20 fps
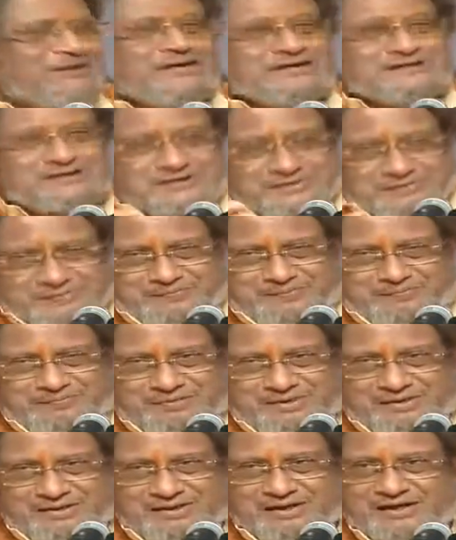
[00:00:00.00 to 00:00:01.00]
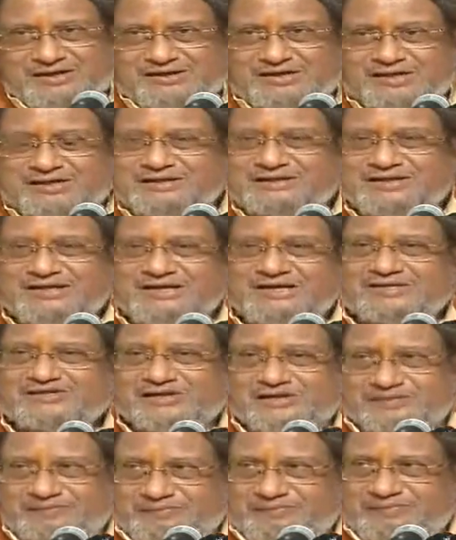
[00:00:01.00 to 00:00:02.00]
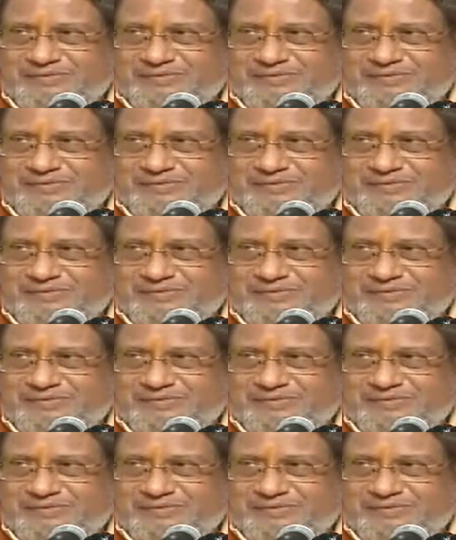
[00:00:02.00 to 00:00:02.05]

the nature, nurturing the nature,